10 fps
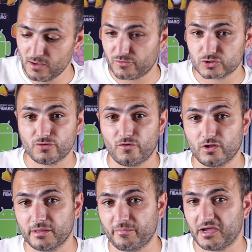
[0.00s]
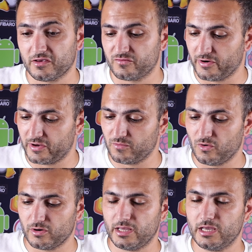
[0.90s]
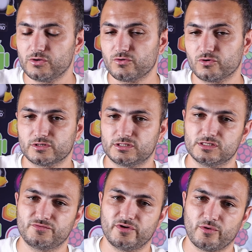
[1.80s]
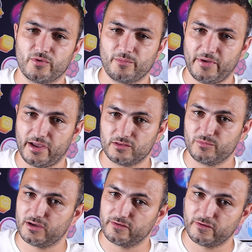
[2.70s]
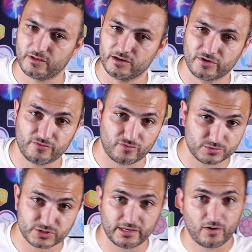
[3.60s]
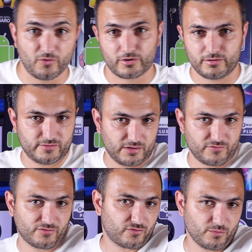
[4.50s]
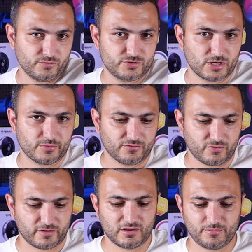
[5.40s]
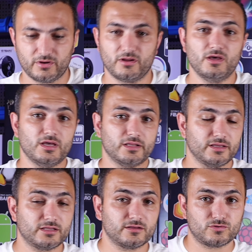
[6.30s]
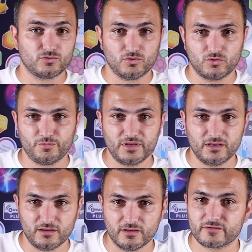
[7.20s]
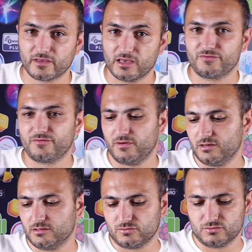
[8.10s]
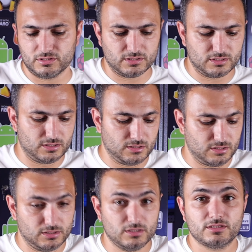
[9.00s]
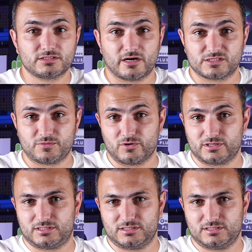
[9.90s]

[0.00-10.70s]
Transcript: First of all, the pack is very small, and you notice it's very well packed because it's delivery from China or it's delivery from Germany, for example. Need to be safe into the transport.